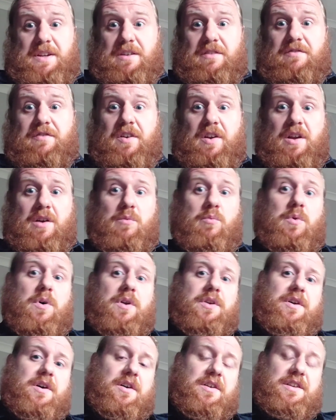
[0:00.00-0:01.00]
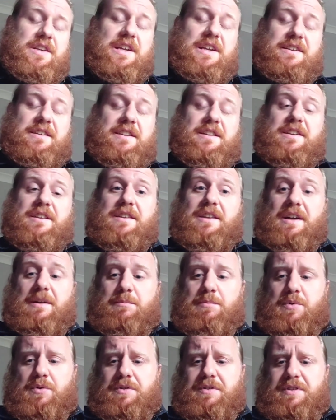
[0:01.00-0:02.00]
follow what I needed at that
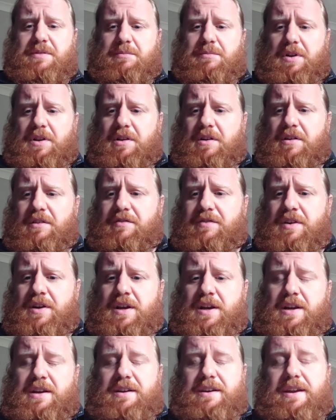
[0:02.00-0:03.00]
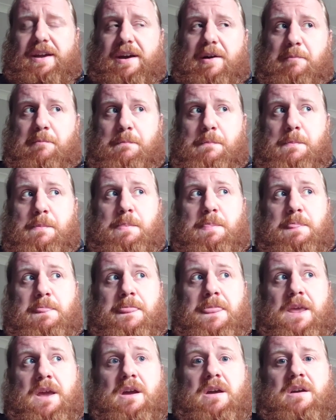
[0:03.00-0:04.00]
point in my life. Now,
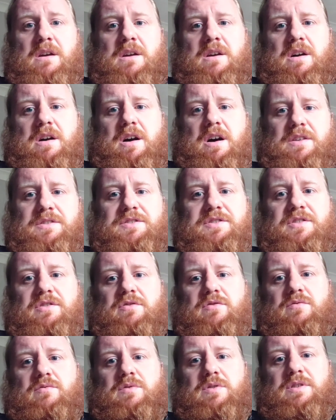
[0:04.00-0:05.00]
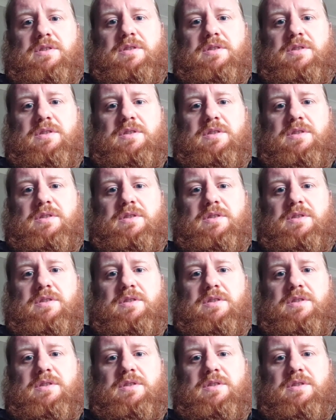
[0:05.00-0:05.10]
I do